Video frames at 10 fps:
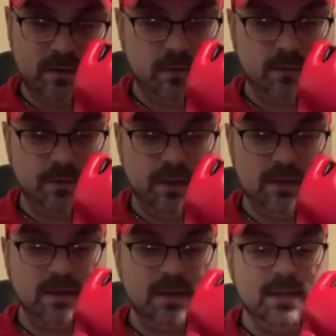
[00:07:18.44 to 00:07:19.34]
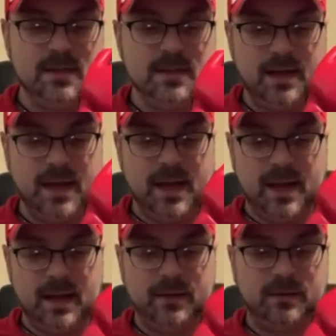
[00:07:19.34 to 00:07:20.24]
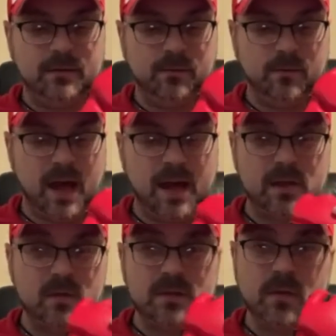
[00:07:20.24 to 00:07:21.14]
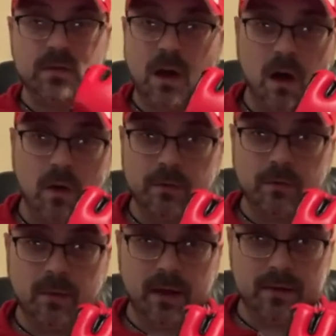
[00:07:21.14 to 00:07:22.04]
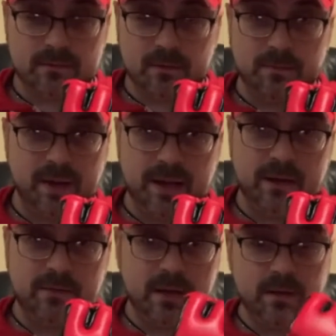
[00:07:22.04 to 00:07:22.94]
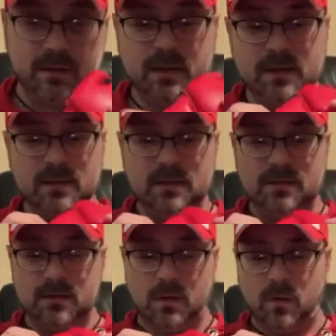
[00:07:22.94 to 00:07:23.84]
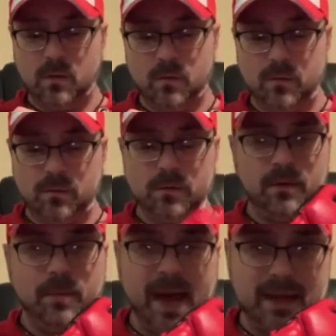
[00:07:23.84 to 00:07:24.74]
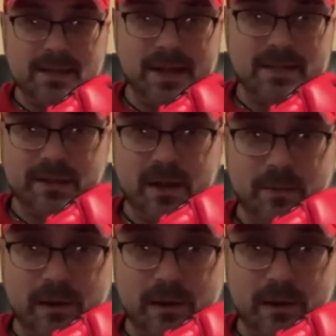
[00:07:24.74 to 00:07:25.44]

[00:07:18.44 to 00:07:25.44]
to the wrist. And I use those all through my competitive years. So the pad is actually coming